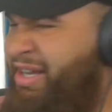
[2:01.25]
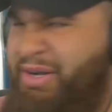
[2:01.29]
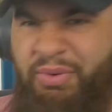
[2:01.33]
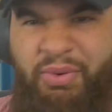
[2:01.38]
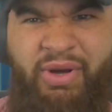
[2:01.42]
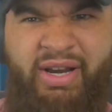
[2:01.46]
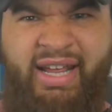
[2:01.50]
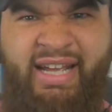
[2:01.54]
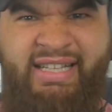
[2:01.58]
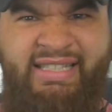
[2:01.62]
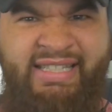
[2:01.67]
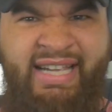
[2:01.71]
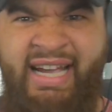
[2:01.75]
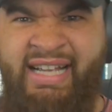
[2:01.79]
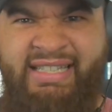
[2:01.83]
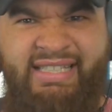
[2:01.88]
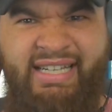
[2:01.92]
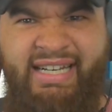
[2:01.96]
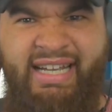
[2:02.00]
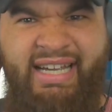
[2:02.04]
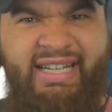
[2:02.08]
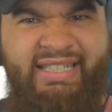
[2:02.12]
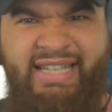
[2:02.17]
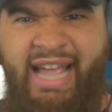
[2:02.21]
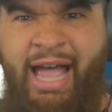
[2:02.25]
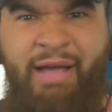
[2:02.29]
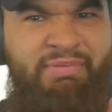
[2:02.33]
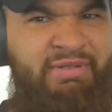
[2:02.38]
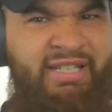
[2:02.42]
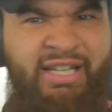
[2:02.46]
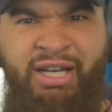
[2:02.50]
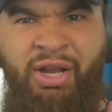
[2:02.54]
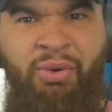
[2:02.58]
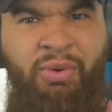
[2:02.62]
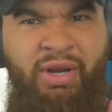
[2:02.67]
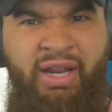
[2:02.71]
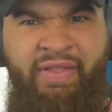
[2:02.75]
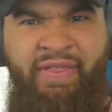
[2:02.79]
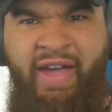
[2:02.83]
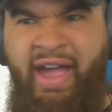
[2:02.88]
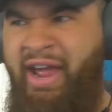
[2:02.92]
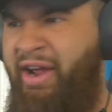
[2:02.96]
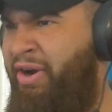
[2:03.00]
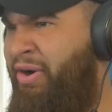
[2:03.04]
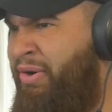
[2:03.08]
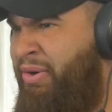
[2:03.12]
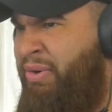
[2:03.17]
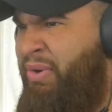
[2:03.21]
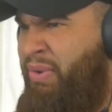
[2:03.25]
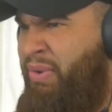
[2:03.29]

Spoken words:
Well, the intensity is absolutely there.